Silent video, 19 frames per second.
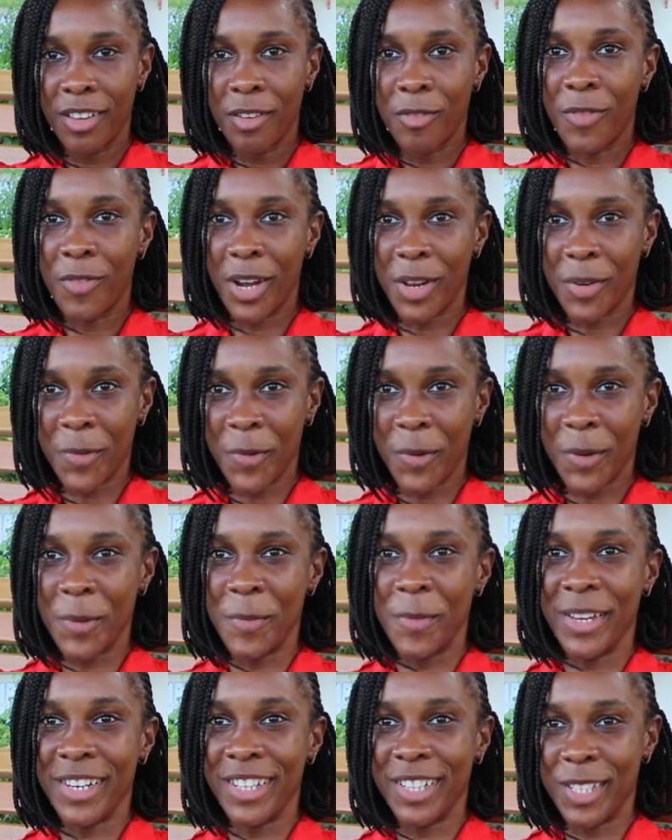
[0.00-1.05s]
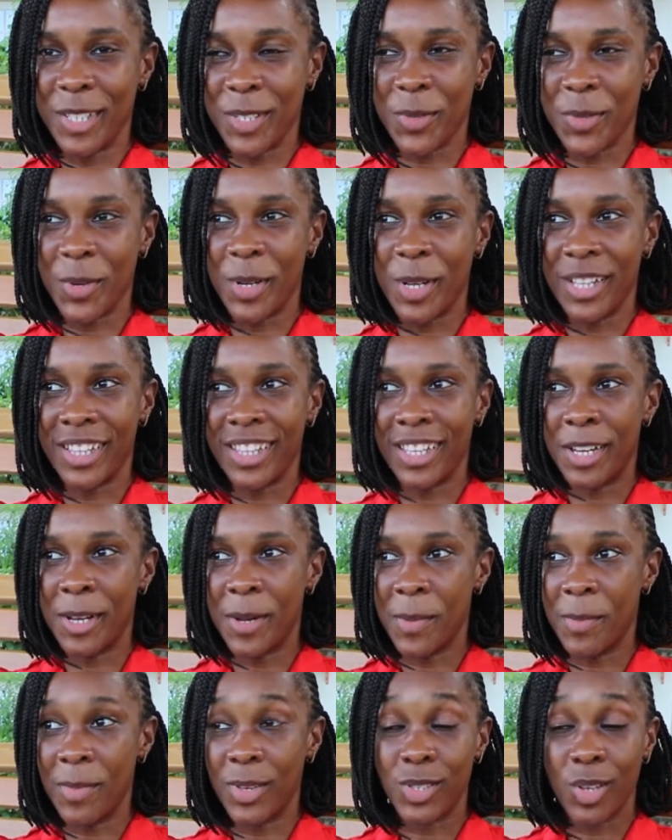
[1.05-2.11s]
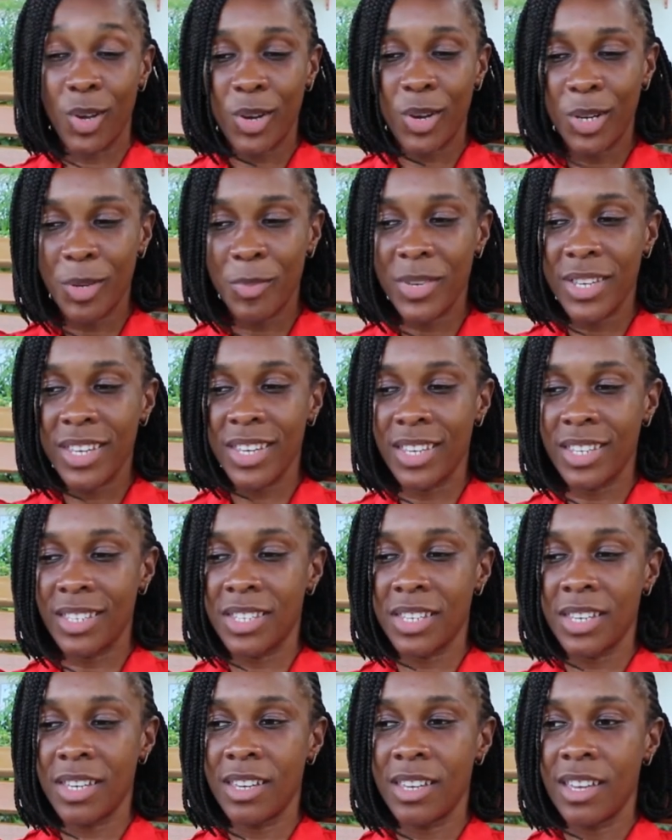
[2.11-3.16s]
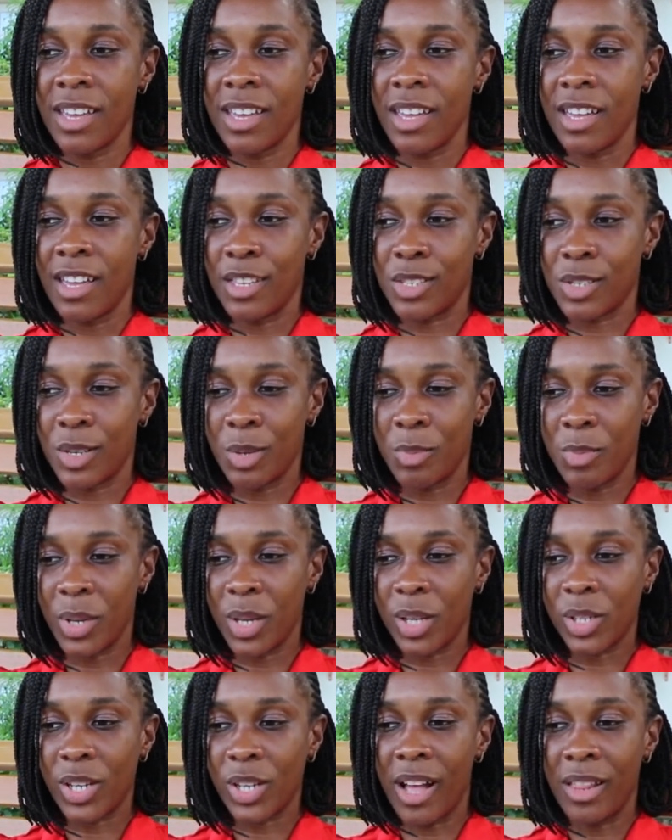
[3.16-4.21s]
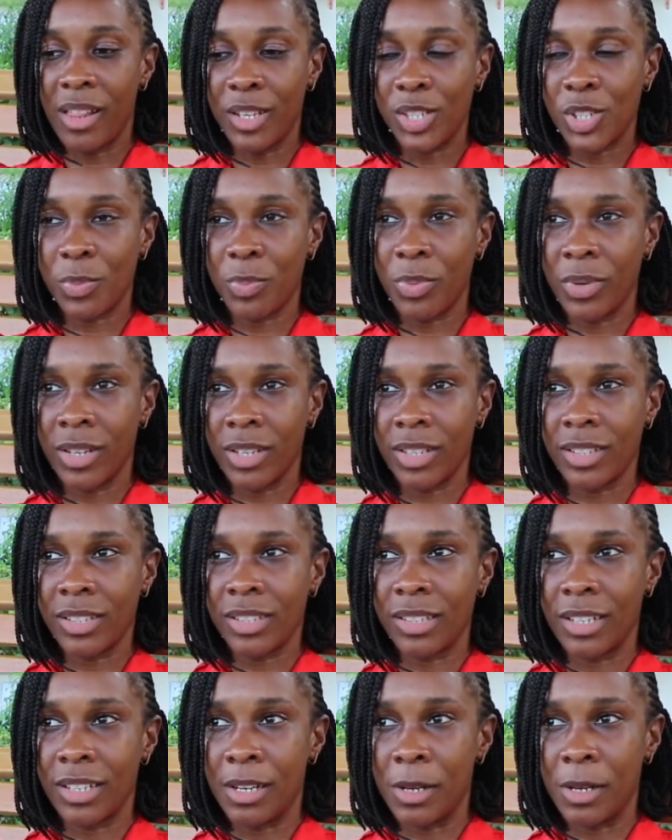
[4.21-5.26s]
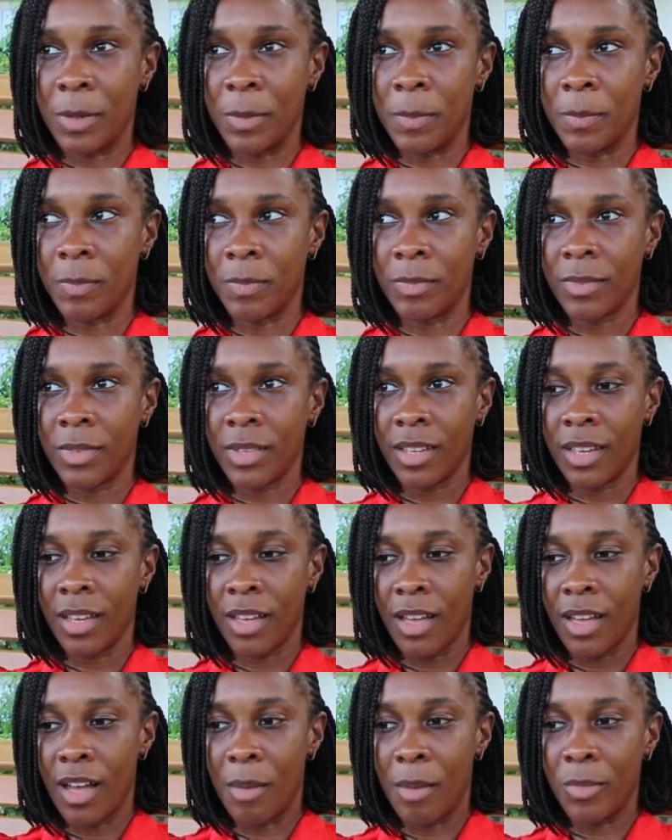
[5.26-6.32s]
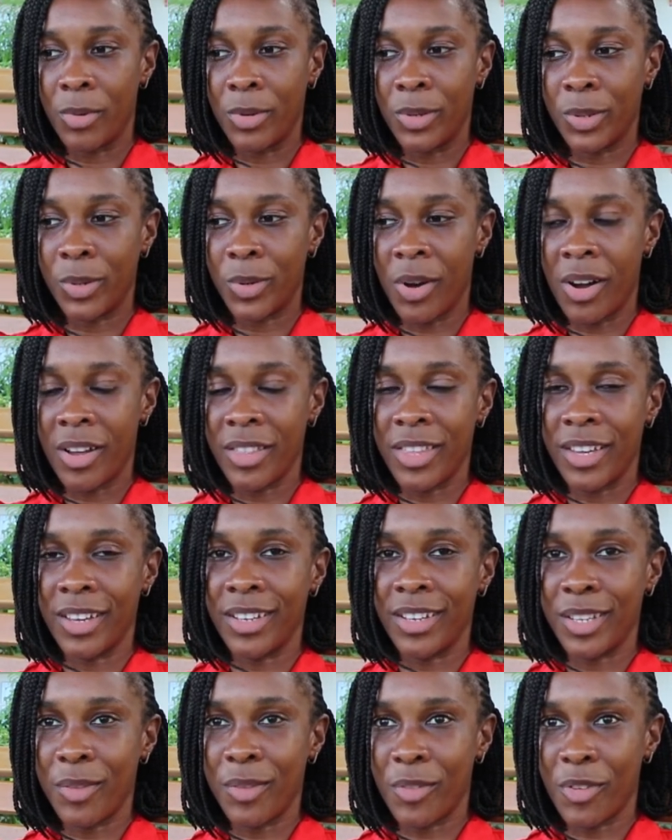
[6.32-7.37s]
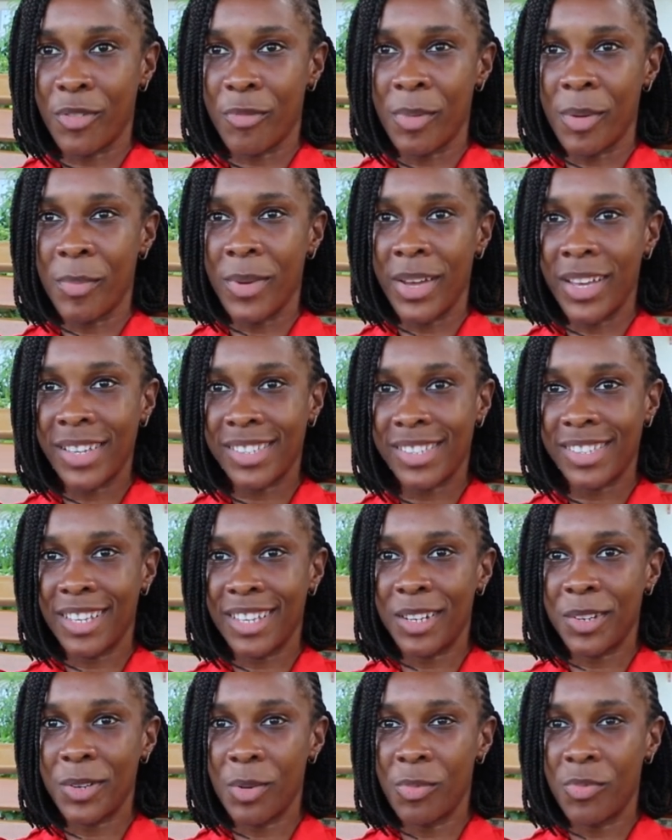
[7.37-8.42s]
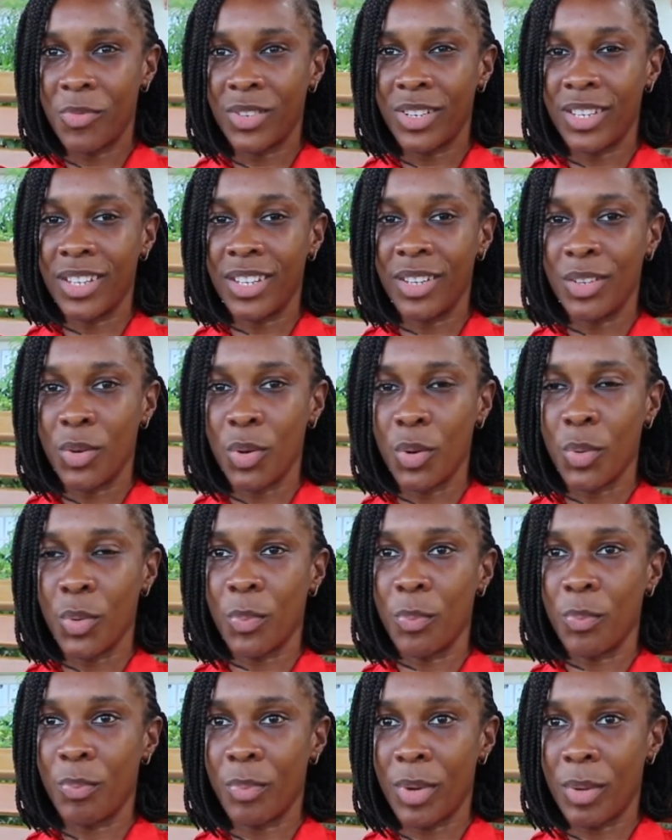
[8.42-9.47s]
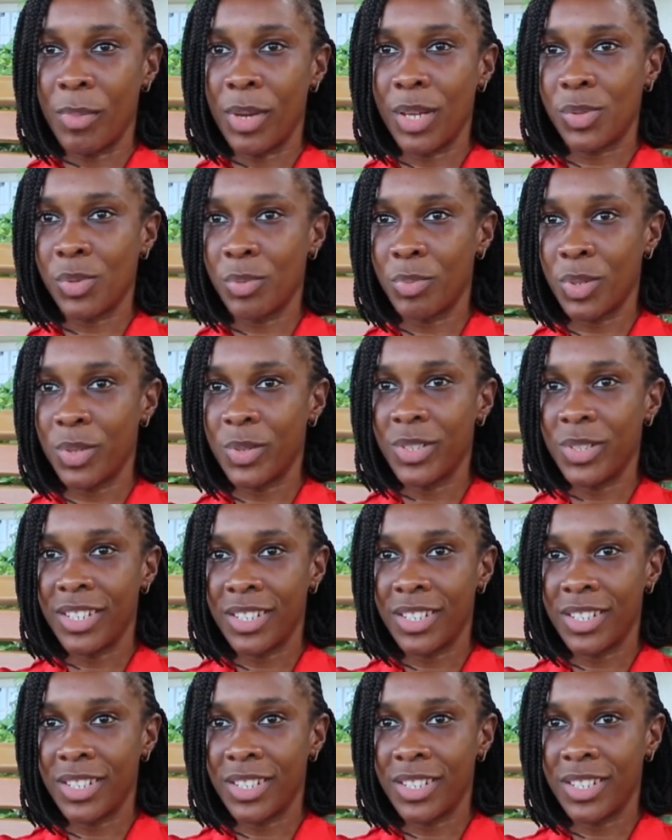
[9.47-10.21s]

fight for a medal as well. Um, it's not going to be easy. It's going to be a challenge, but um, I'm going to go out there and give off my best. And hopefully, you know, my best will be good